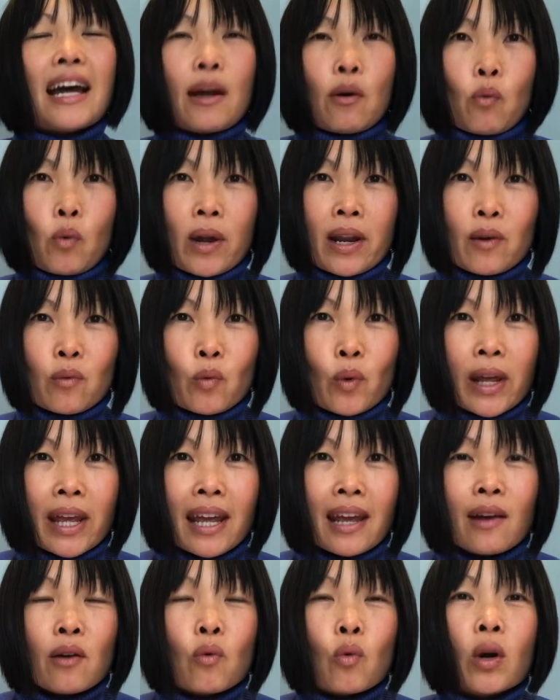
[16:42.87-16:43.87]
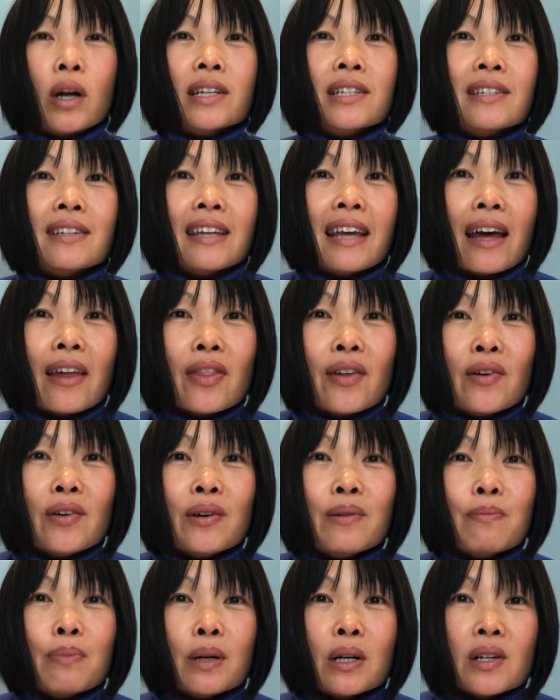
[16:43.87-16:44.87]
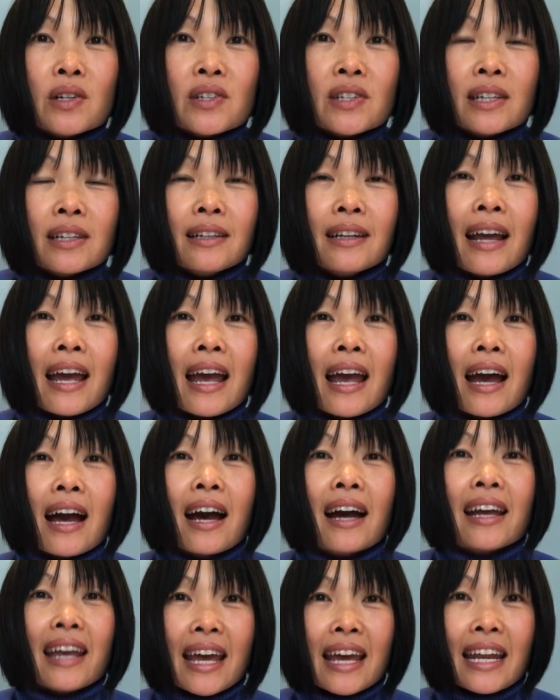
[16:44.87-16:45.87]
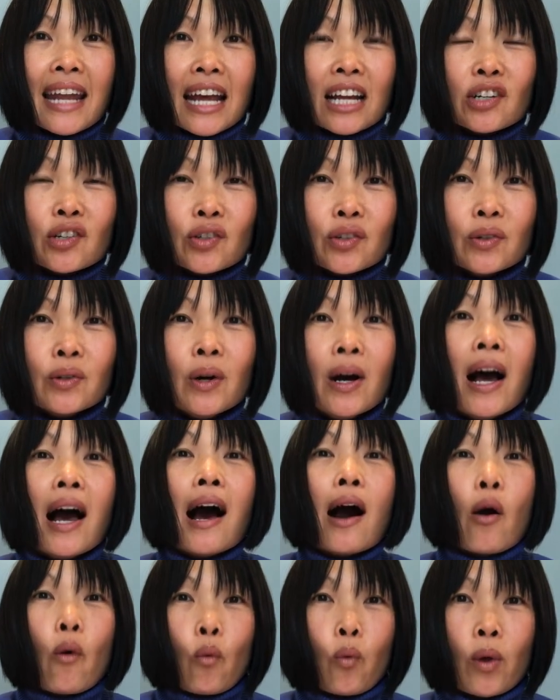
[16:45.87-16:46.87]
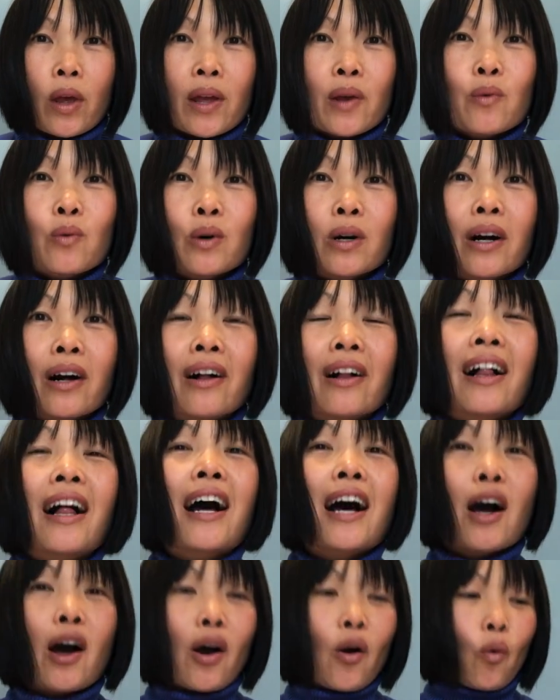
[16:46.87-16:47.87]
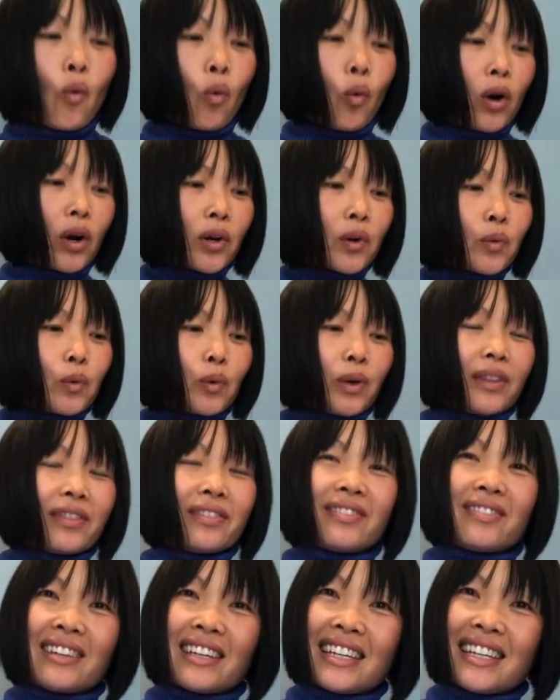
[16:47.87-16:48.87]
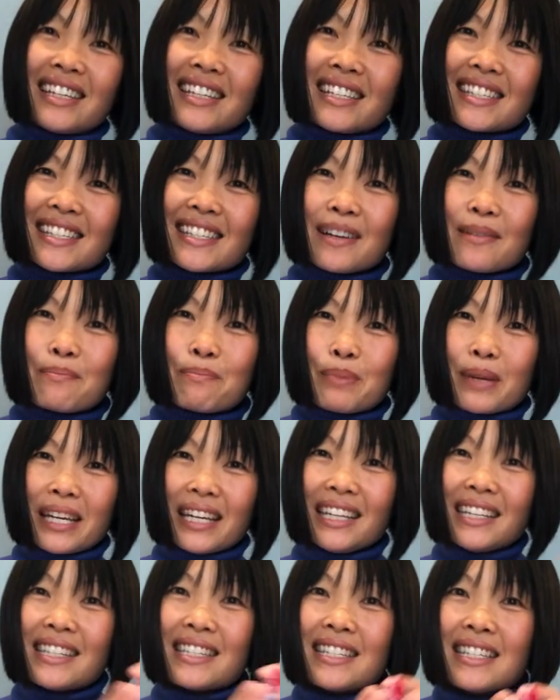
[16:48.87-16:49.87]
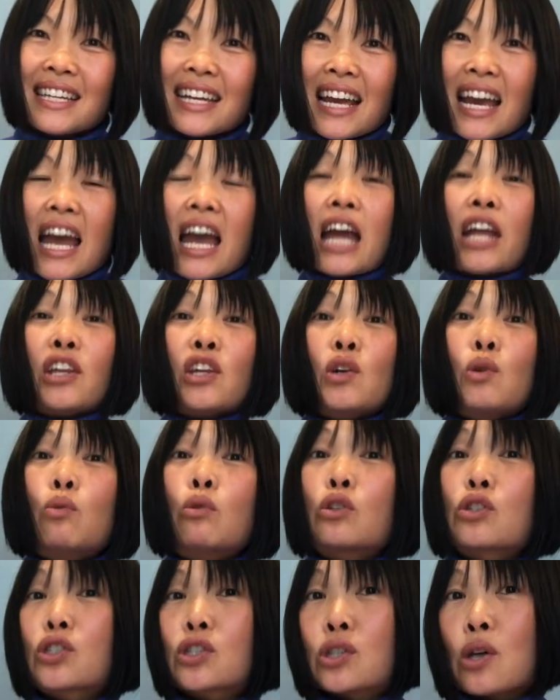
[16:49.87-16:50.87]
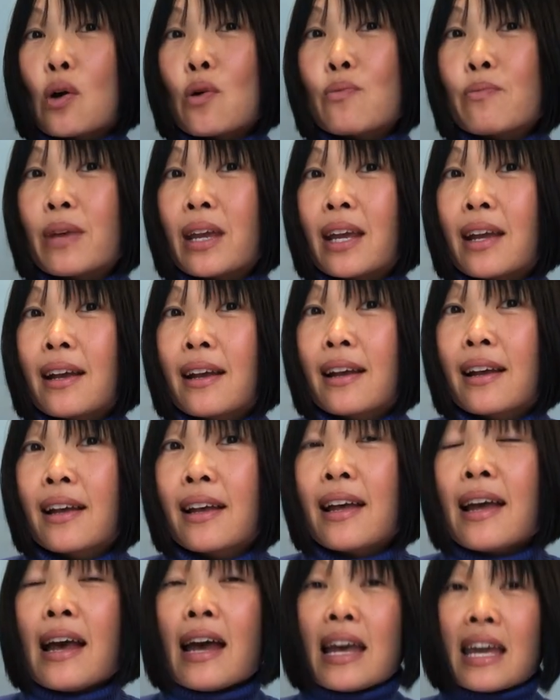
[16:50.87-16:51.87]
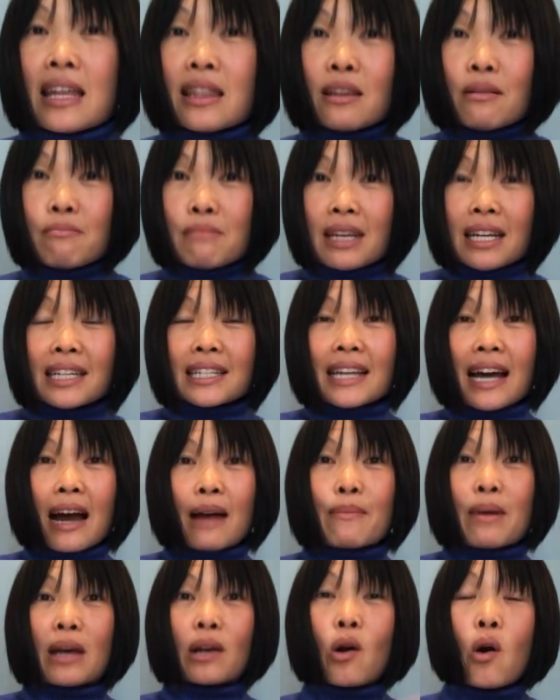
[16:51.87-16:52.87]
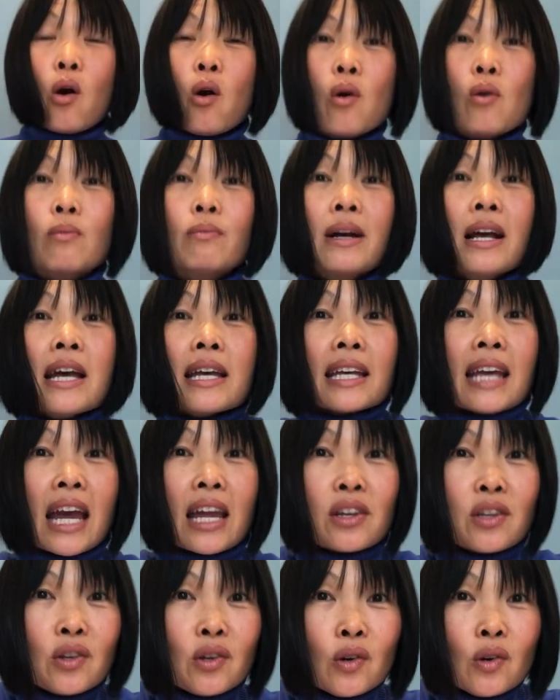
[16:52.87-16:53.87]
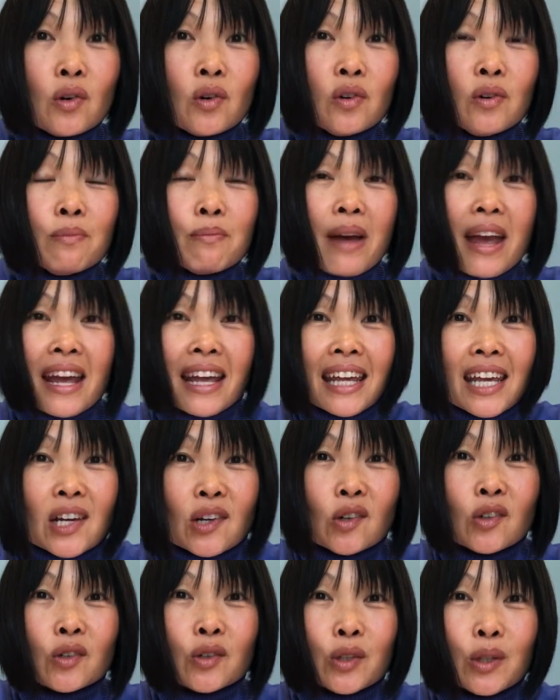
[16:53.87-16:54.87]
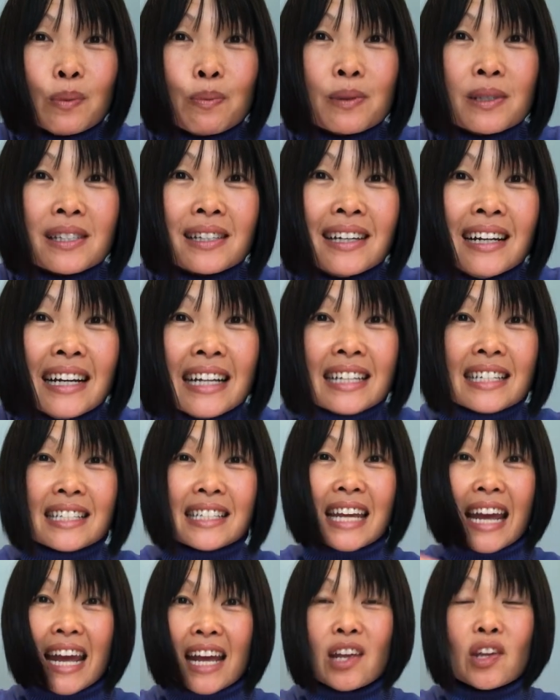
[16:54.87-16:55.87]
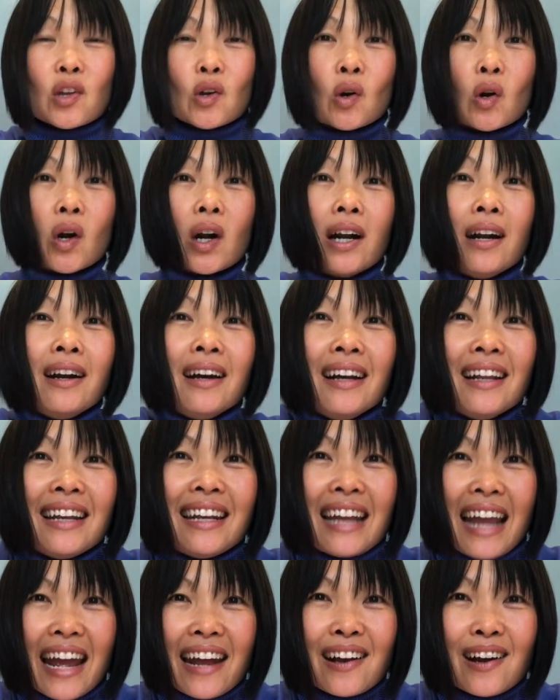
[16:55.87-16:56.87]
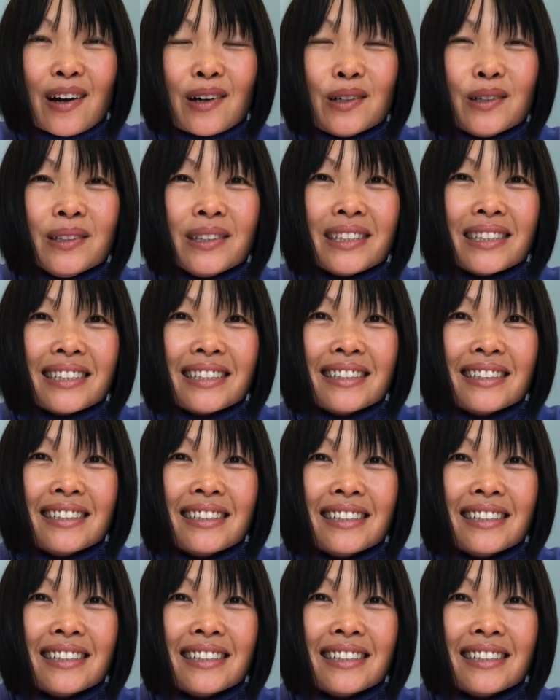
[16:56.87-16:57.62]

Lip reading: When we work together in person, again, Andrew, we will work with these beads and you will show me. In the meantime, at home, can you make equal groups? Take your Legos.